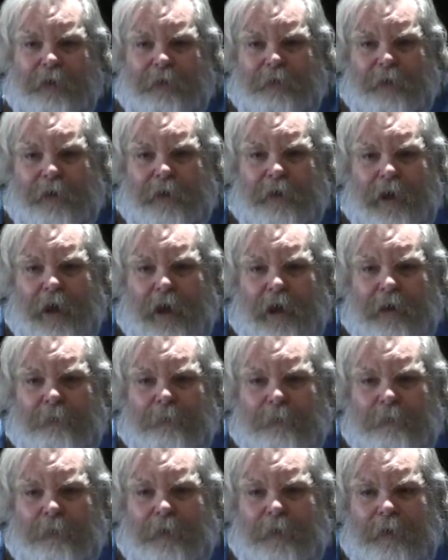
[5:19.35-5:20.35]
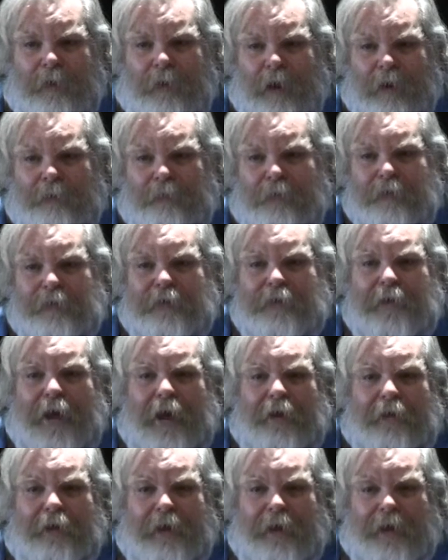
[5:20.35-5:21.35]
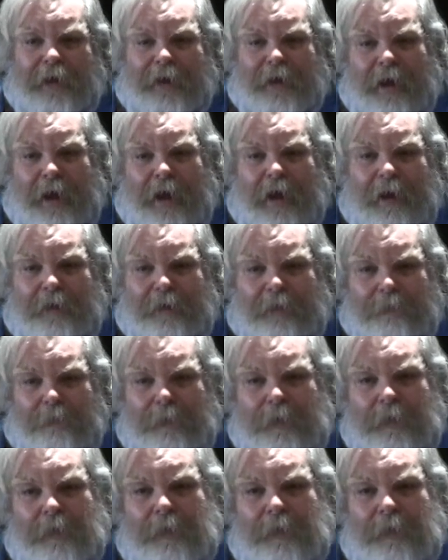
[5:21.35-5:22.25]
dirty condom across town to get a condom